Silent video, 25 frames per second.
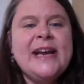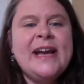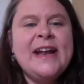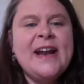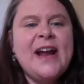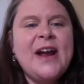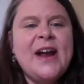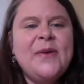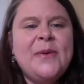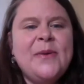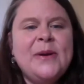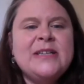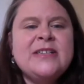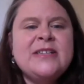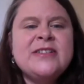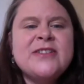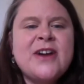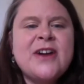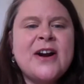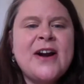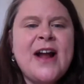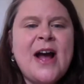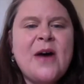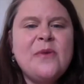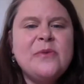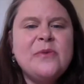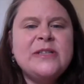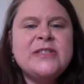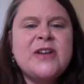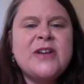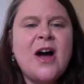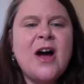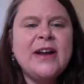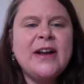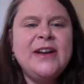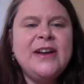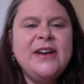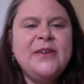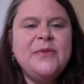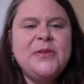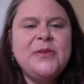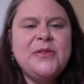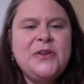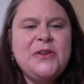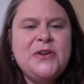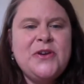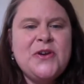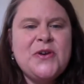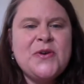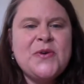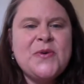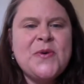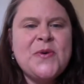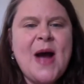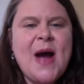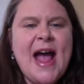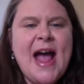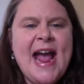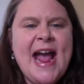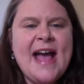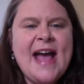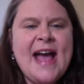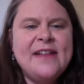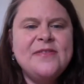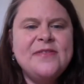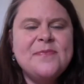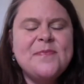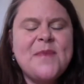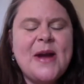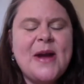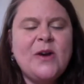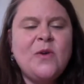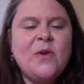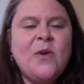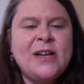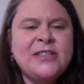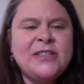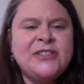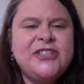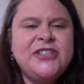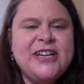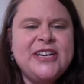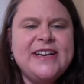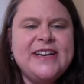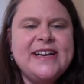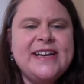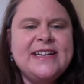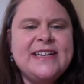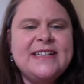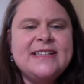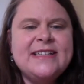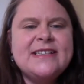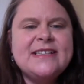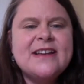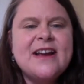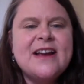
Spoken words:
I want to start out with talking with you, and my question is,